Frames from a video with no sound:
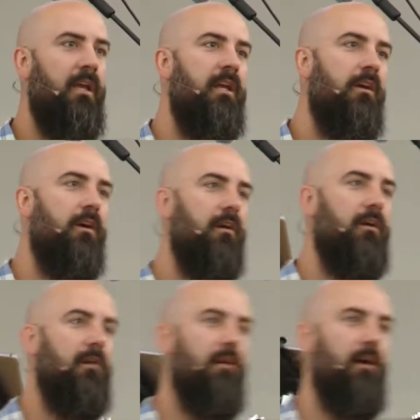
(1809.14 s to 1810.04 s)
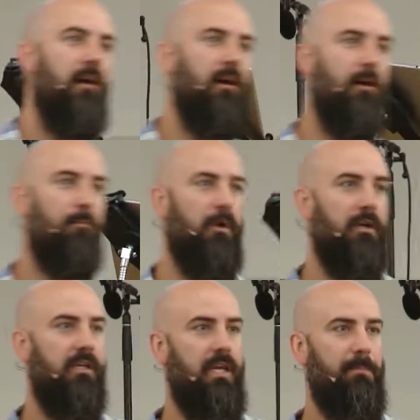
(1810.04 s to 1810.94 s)
in her book,
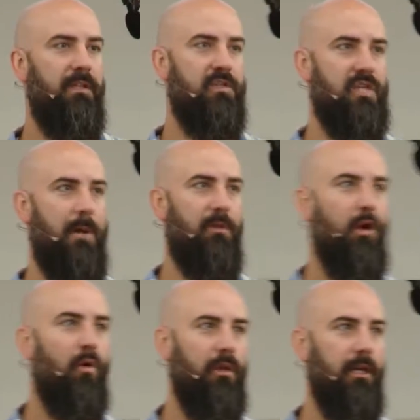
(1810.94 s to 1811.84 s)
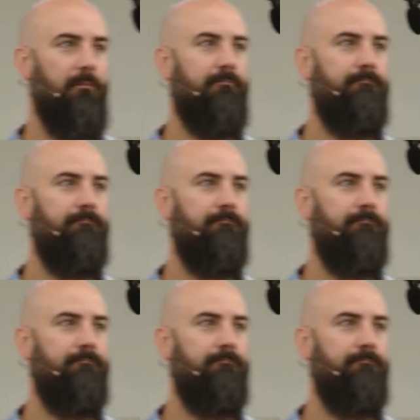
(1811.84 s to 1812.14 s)
Keeping the Sabbath Wholly.